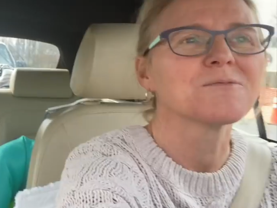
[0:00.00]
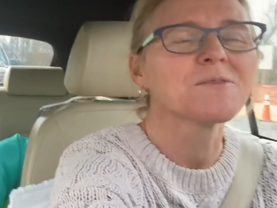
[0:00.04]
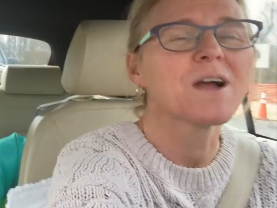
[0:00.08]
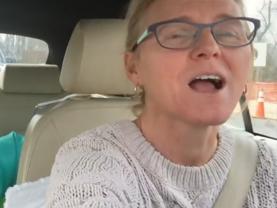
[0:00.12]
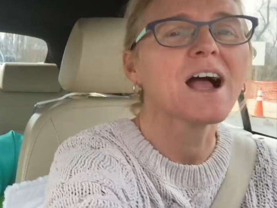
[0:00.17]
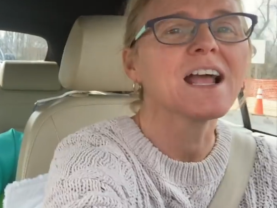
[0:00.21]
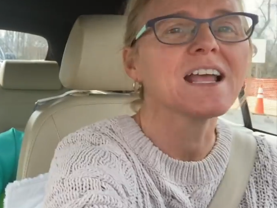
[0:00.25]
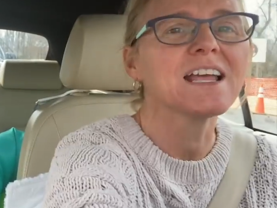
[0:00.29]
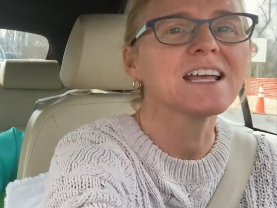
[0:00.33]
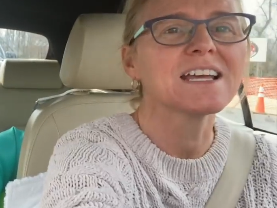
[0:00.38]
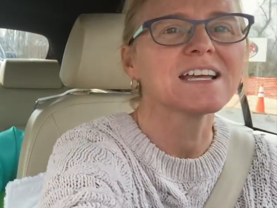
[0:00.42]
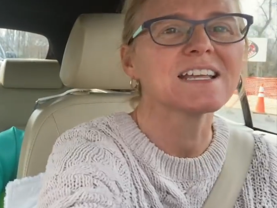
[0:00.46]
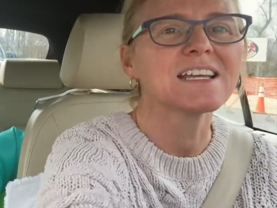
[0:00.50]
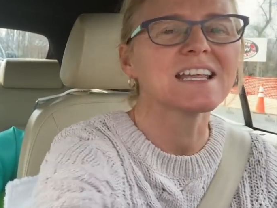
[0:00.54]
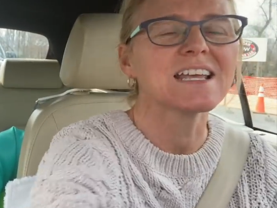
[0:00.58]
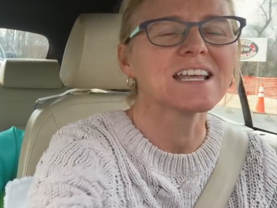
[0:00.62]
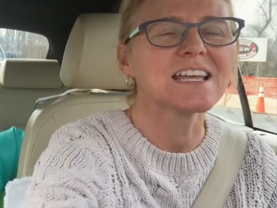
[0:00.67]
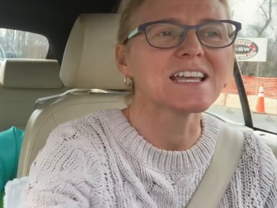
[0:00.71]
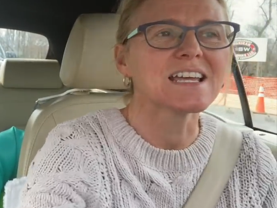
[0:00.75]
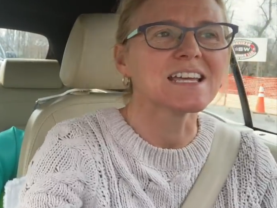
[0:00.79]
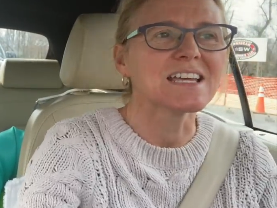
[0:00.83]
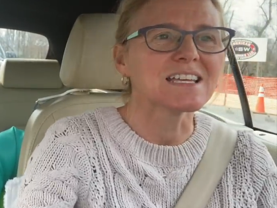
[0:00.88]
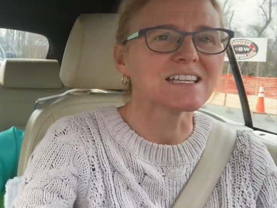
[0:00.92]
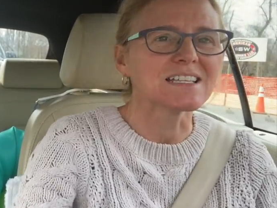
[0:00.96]
Ryan
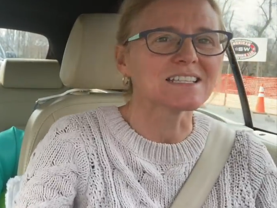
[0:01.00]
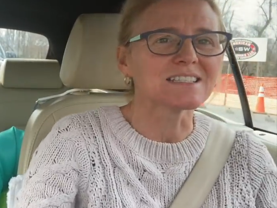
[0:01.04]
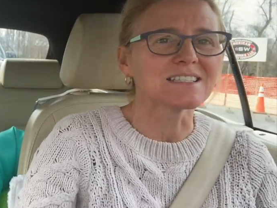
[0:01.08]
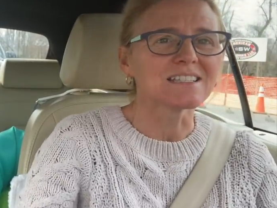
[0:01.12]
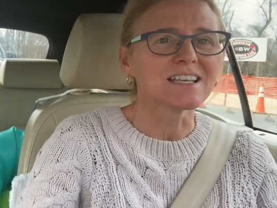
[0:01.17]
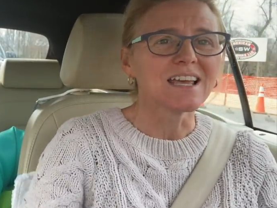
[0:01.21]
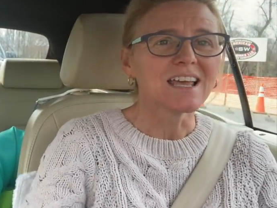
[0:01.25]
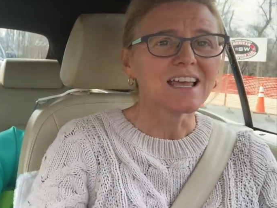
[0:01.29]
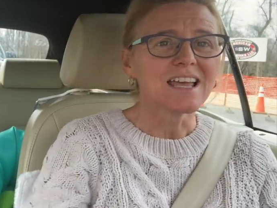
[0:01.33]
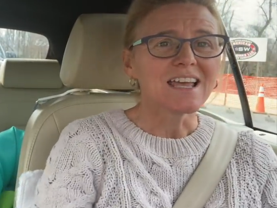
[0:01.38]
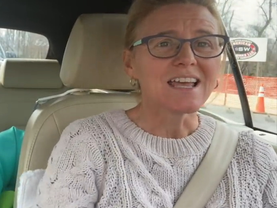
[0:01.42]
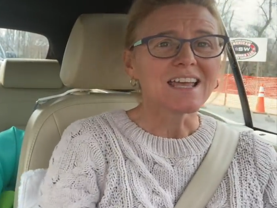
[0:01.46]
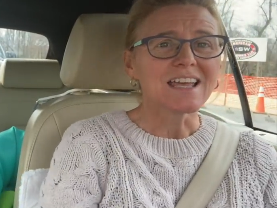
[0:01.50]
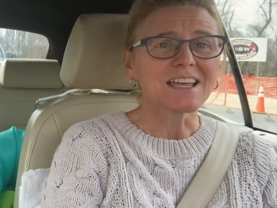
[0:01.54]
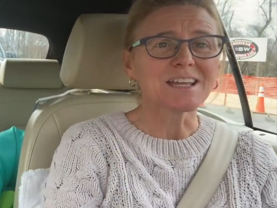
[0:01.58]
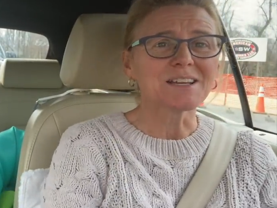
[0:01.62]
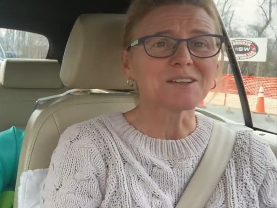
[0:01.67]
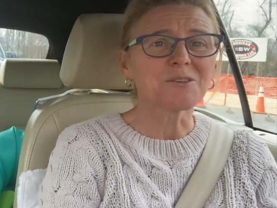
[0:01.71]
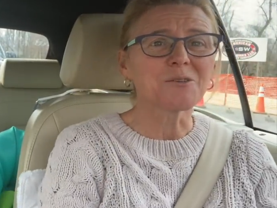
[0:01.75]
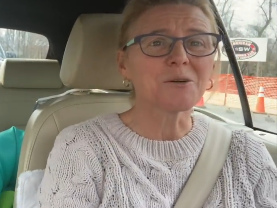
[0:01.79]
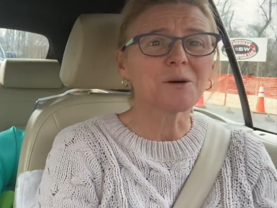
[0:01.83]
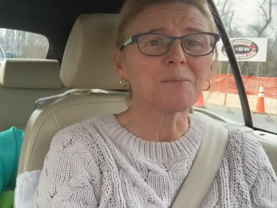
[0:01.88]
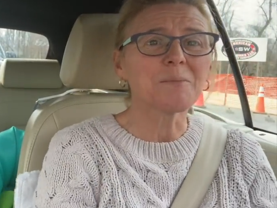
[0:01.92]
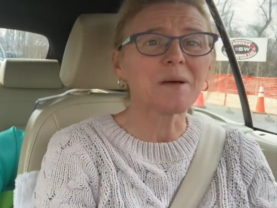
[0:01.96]
is
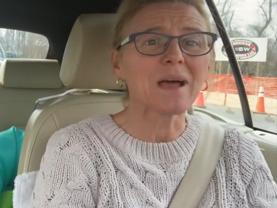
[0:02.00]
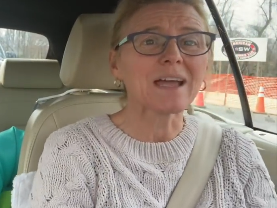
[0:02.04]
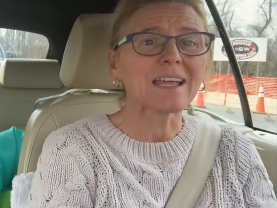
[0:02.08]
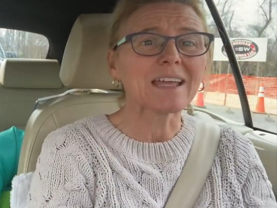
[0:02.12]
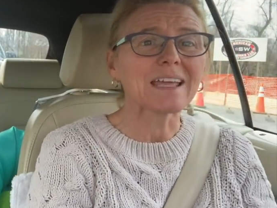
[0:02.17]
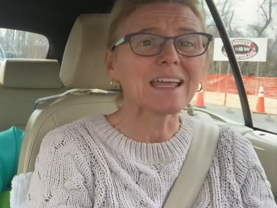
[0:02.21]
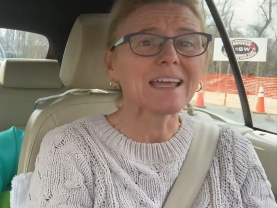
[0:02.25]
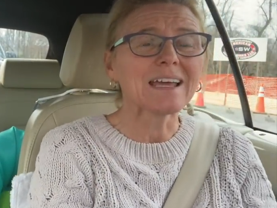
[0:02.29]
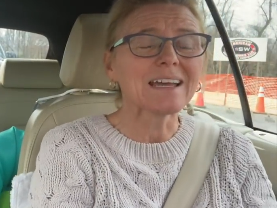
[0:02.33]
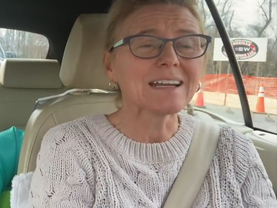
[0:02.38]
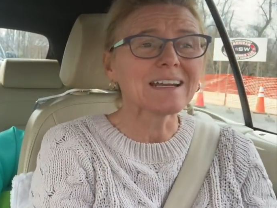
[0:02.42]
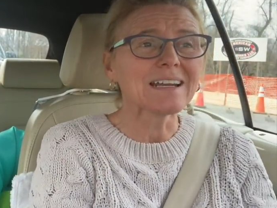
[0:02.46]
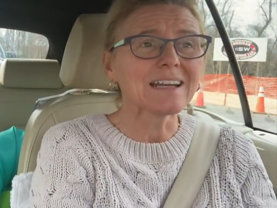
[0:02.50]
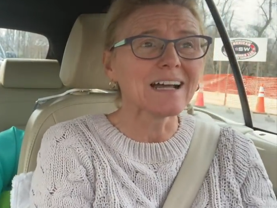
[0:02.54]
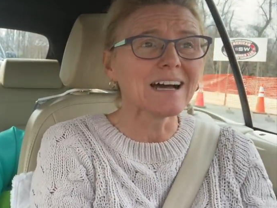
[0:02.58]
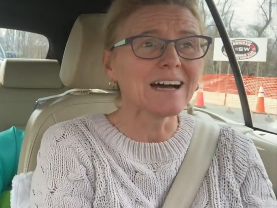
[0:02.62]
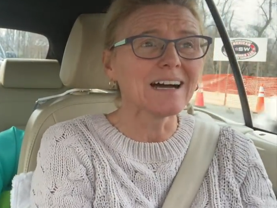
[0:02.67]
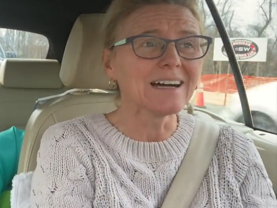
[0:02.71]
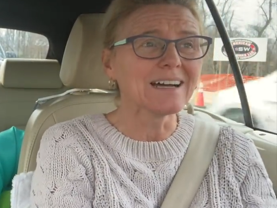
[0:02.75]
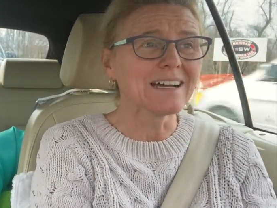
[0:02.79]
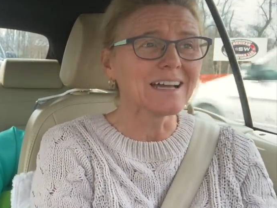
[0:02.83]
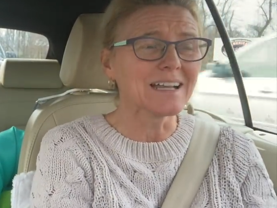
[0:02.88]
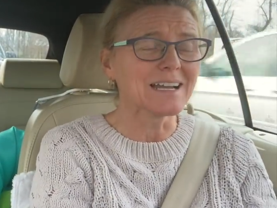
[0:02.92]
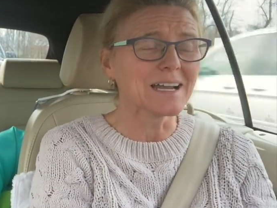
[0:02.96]
in Quebec,
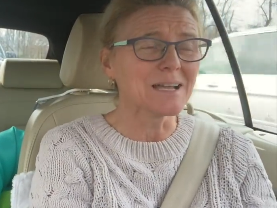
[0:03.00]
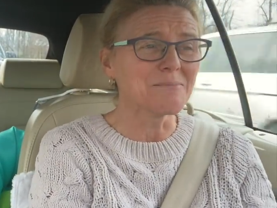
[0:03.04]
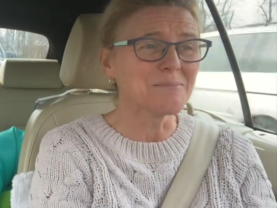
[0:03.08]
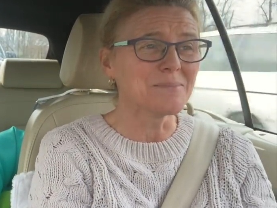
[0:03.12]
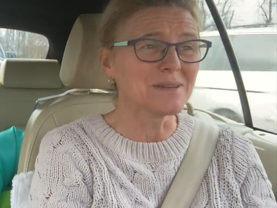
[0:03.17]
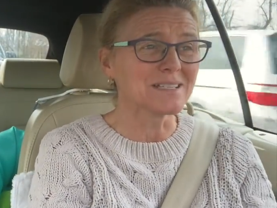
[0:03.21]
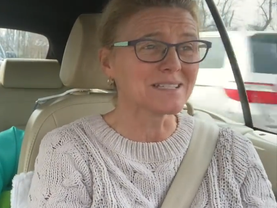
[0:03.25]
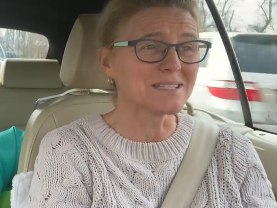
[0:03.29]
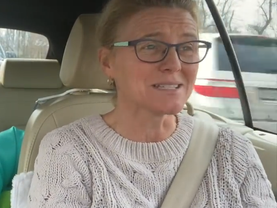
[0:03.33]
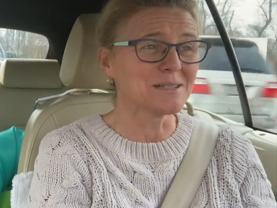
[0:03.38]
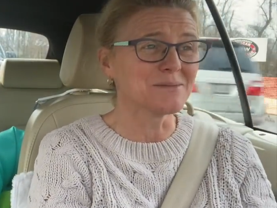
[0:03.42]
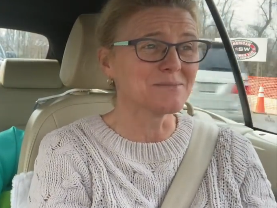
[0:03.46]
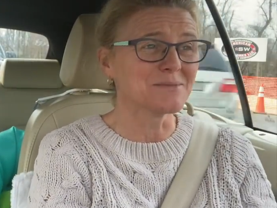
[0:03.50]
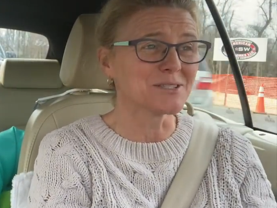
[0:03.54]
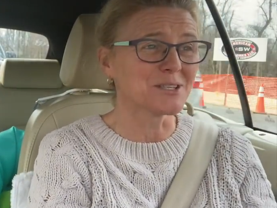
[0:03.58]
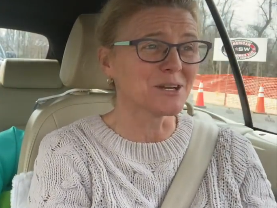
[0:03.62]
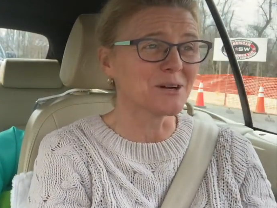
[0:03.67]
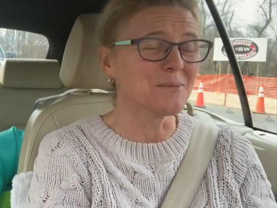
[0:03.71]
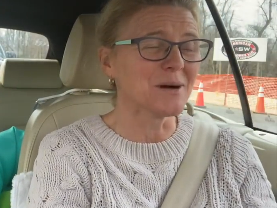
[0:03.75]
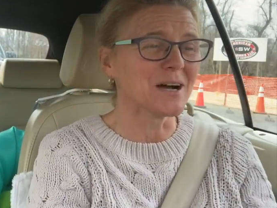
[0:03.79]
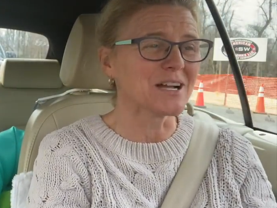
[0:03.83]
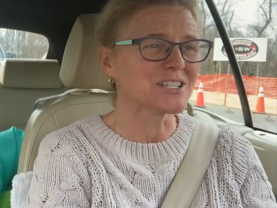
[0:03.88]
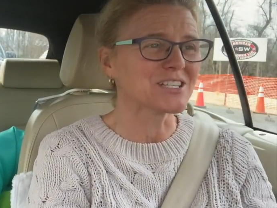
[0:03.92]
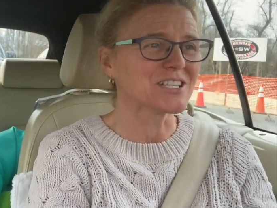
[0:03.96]
Canada, and I miss him
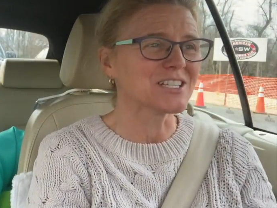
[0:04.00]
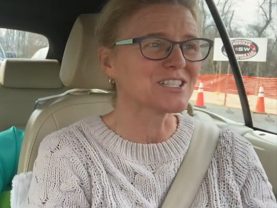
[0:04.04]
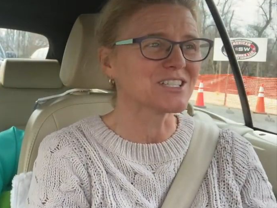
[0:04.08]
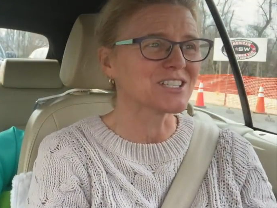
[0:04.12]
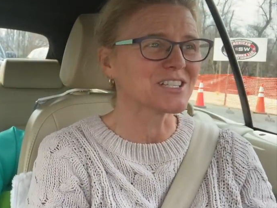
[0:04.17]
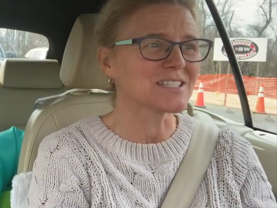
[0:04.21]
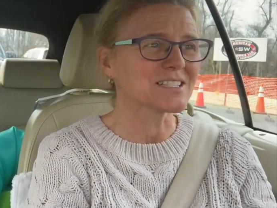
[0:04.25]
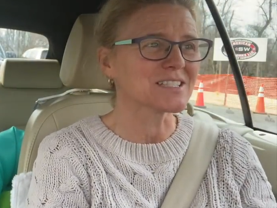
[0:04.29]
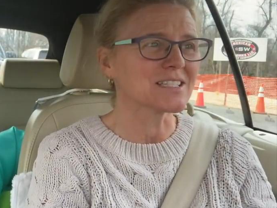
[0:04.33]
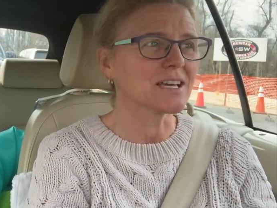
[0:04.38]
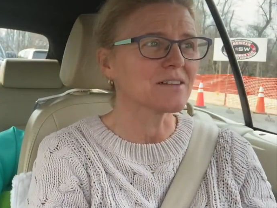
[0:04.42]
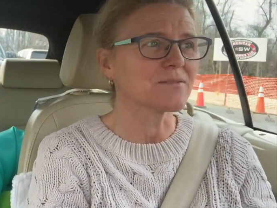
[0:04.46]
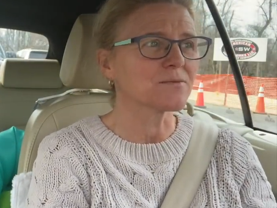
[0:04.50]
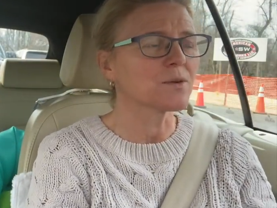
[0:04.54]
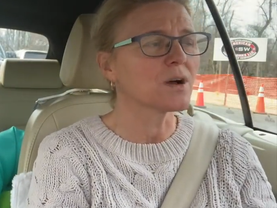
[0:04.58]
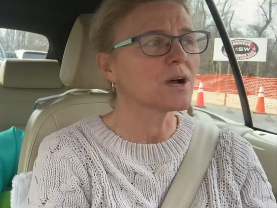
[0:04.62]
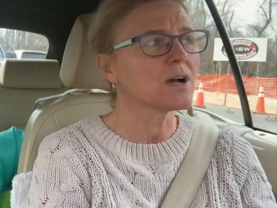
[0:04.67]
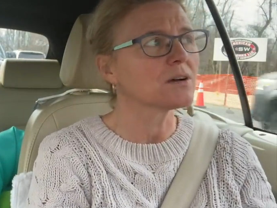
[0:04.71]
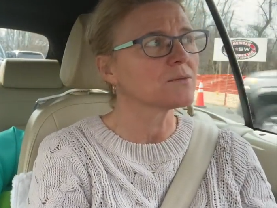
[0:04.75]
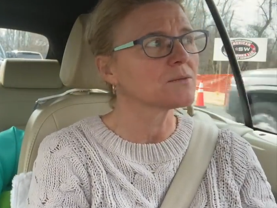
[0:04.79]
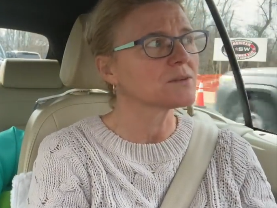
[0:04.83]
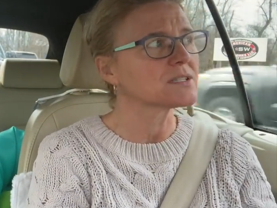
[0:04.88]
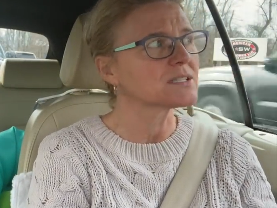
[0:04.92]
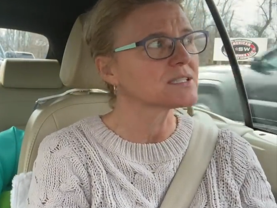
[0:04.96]
so much. He just left,
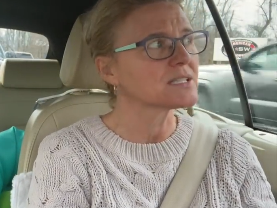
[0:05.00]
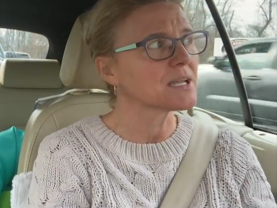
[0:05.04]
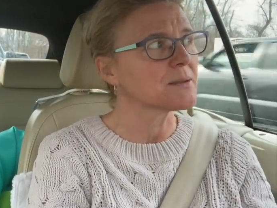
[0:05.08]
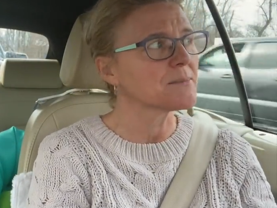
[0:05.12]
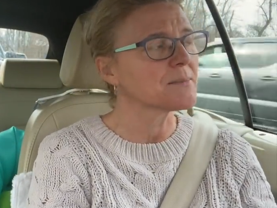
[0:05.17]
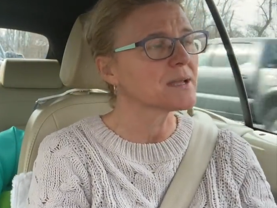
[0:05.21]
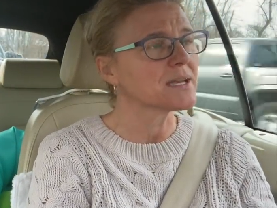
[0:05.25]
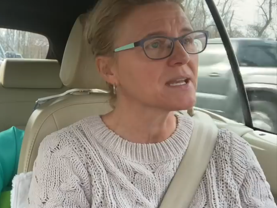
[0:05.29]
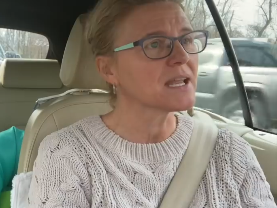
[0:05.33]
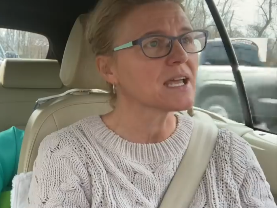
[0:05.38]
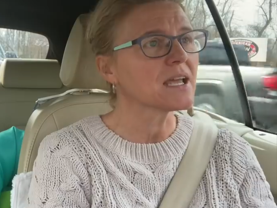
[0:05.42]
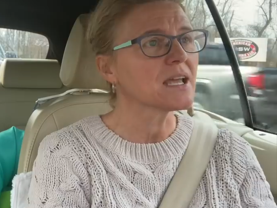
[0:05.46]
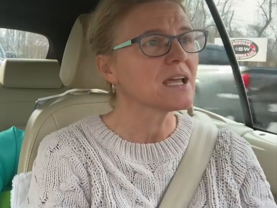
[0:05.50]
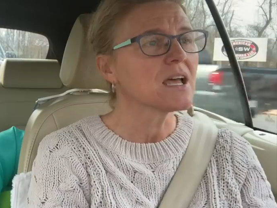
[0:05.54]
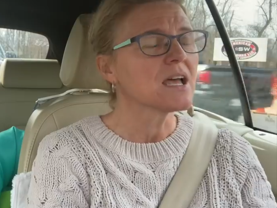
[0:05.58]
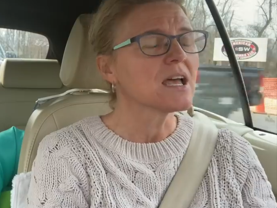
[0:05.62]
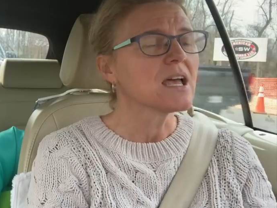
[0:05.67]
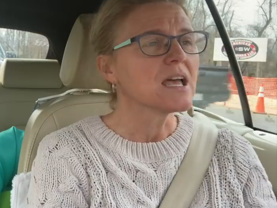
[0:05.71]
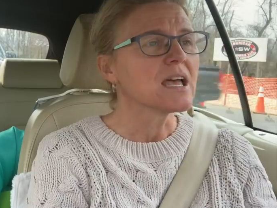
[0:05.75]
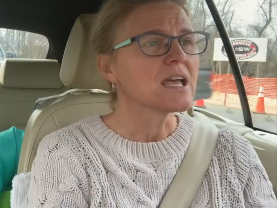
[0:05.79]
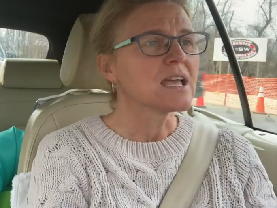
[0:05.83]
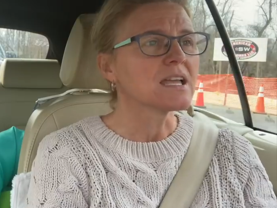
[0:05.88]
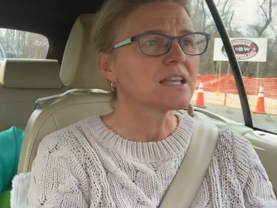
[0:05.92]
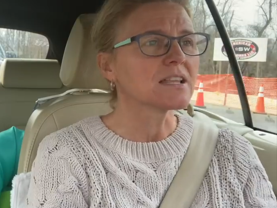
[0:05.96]
well, what's today, Monday?